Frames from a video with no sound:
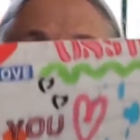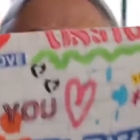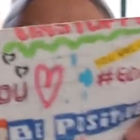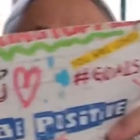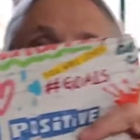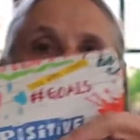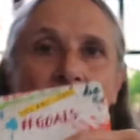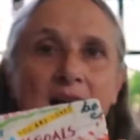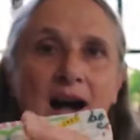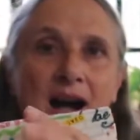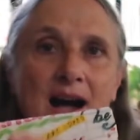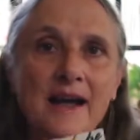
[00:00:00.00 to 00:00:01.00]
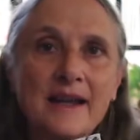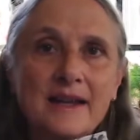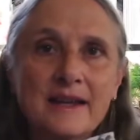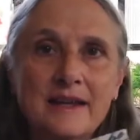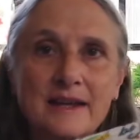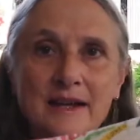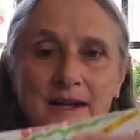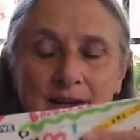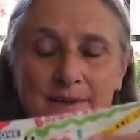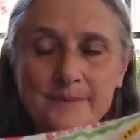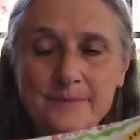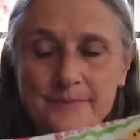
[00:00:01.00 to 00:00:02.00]
it. I
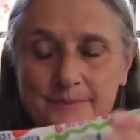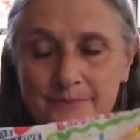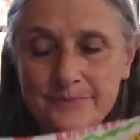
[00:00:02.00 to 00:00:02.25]
um,